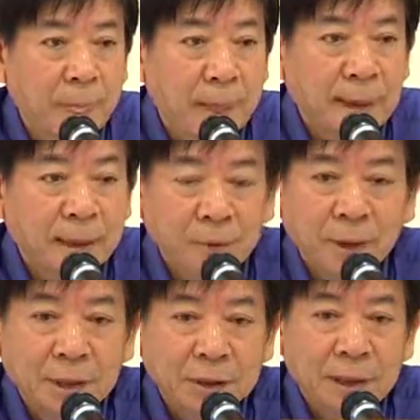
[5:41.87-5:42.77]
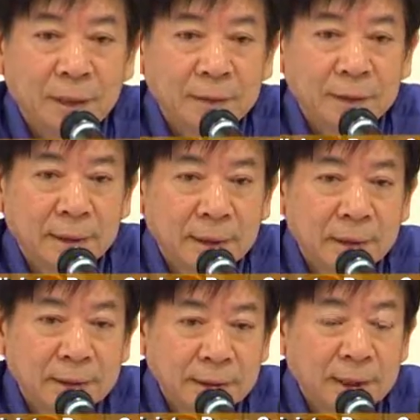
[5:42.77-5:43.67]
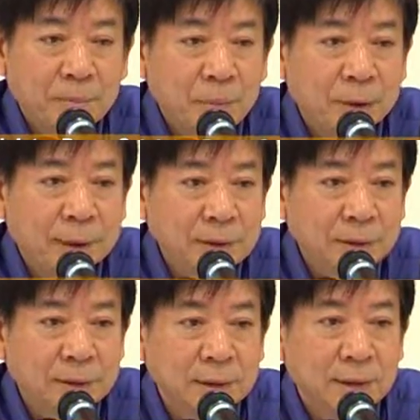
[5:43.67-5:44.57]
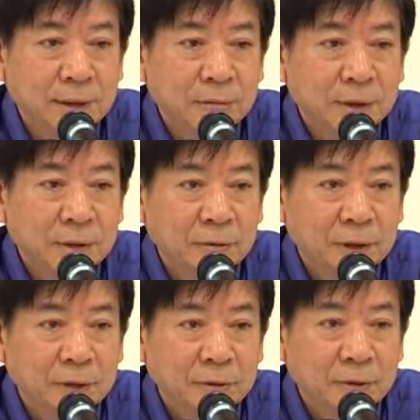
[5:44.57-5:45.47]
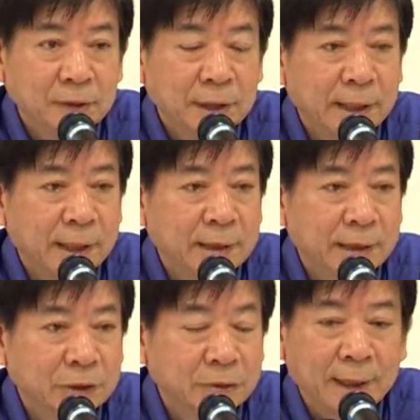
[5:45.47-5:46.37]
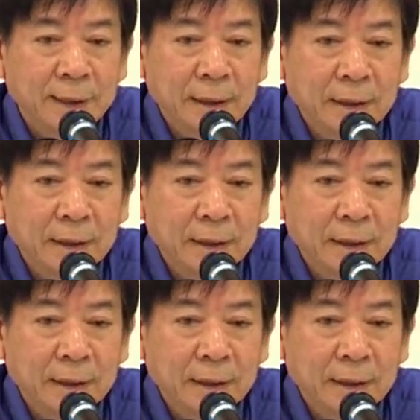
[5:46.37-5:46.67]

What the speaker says: And I'm quite sure our Singaporeans, will take it in their stride.